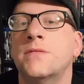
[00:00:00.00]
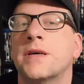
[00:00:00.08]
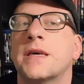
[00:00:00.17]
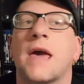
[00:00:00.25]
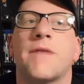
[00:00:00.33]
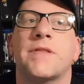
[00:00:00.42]

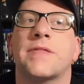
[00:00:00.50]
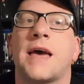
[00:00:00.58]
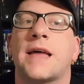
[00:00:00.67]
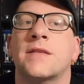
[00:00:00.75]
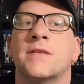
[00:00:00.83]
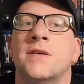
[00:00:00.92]
It gave it
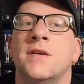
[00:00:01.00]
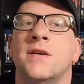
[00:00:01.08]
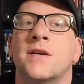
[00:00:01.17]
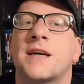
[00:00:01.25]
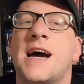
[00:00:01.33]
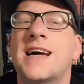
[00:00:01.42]
that
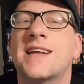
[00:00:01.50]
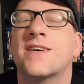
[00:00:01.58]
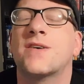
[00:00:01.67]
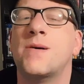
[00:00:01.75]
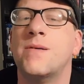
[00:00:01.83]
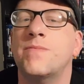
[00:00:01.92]
kind of
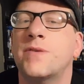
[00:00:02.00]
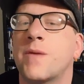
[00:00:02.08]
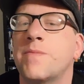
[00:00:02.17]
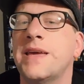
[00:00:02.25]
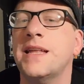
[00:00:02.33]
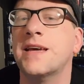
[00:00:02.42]
com
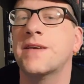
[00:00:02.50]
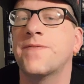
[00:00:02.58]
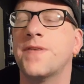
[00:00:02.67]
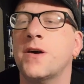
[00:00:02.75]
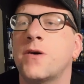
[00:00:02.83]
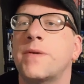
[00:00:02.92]
comedic
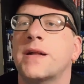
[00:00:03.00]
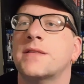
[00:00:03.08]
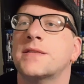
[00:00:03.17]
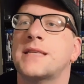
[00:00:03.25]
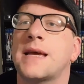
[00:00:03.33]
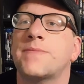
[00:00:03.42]
feel, but at
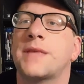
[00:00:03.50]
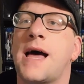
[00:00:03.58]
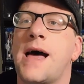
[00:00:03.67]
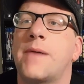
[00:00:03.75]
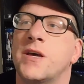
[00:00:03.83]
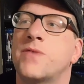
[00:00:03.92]
the same time,